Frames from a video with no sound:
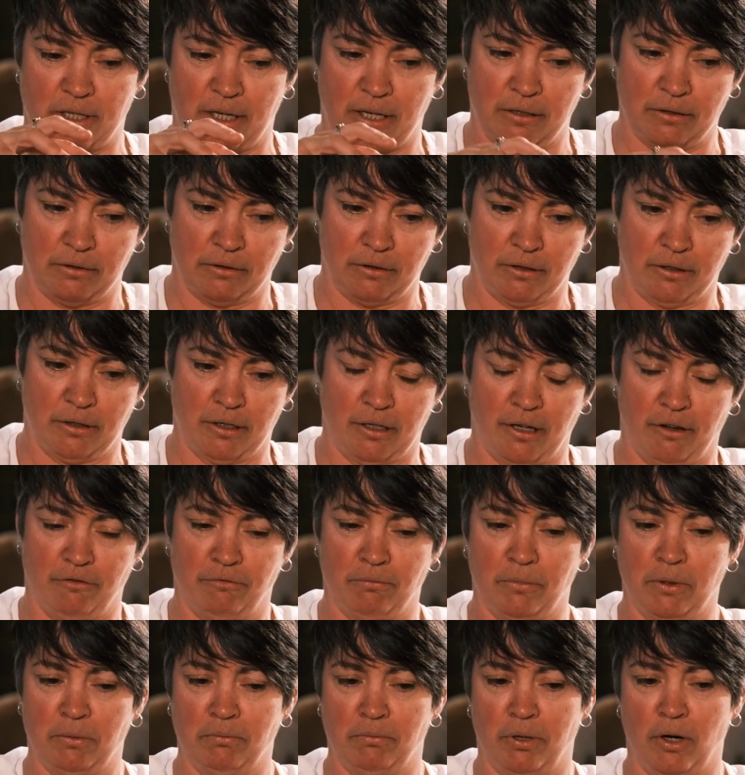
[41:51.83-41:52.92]
and
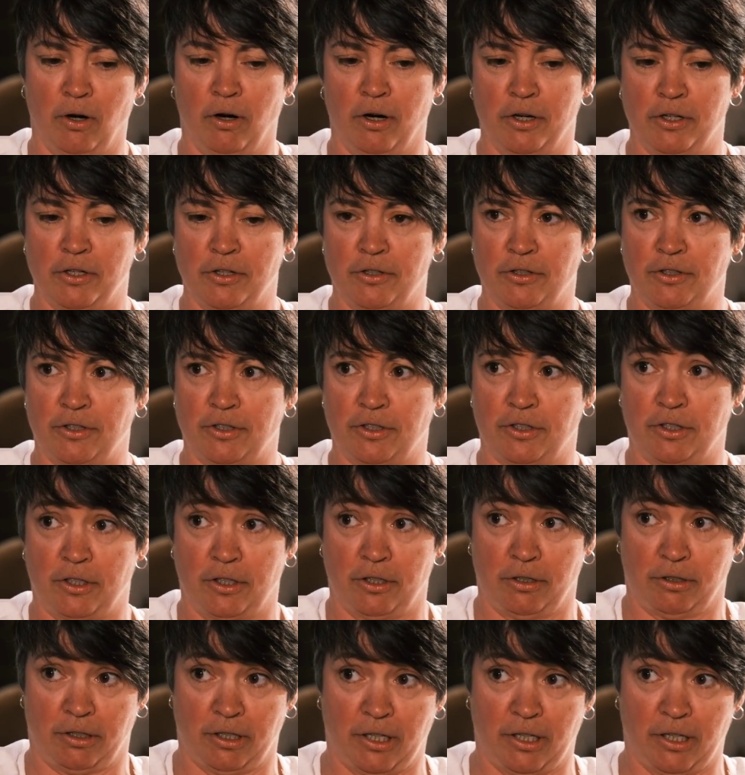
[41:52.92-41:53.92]
government partners to